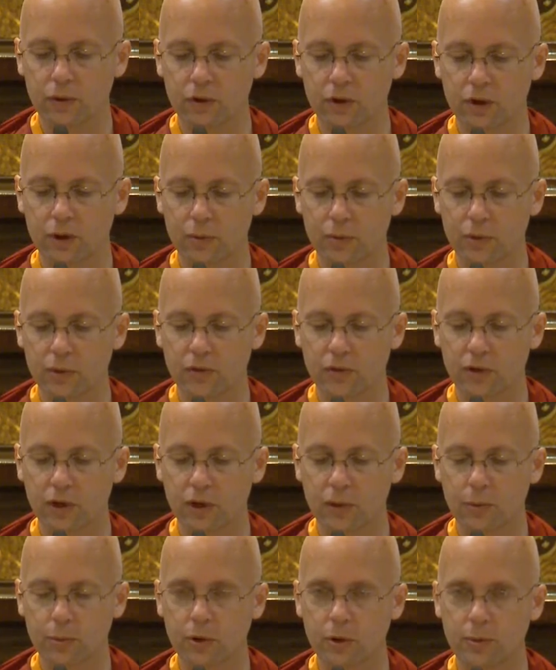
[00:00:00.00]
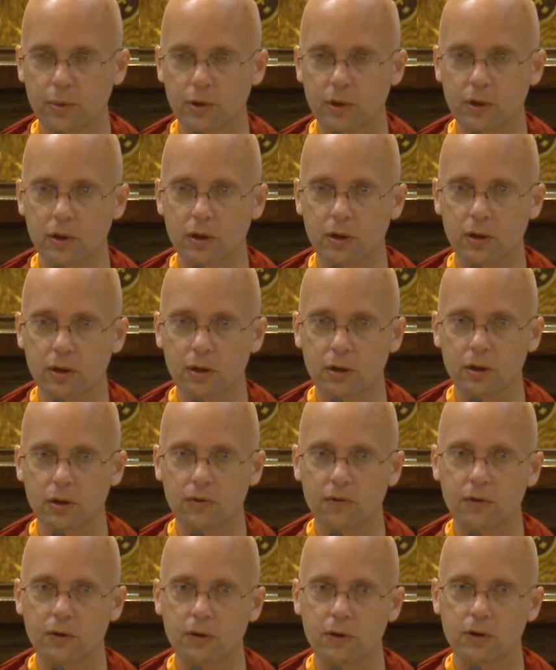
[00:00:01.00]
the Four Dharmas of Gampopa are
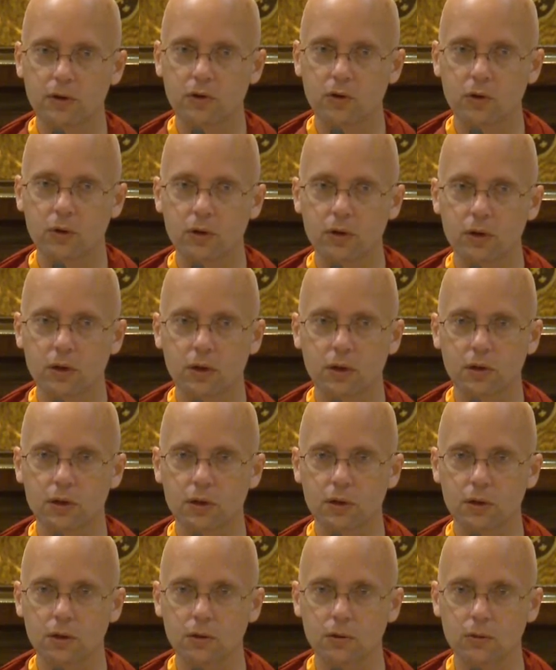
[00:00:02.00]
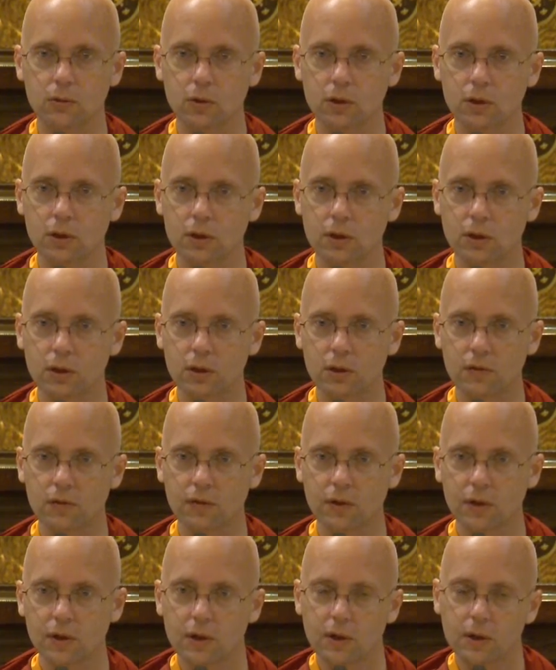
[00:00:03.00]
a very short teaching that really
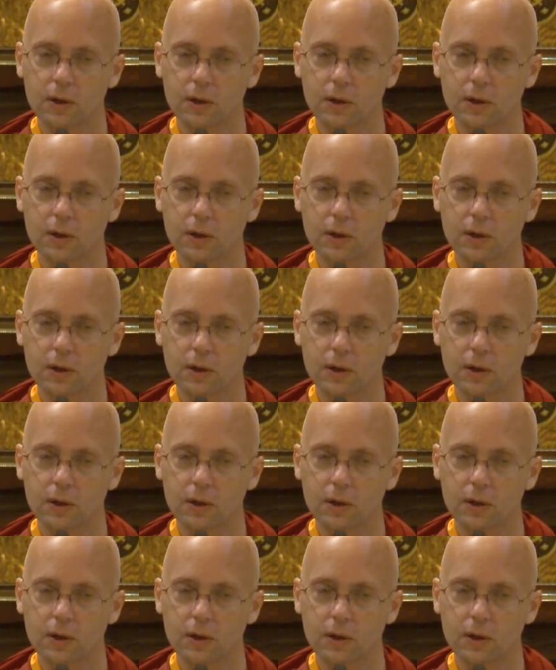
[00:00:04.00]
give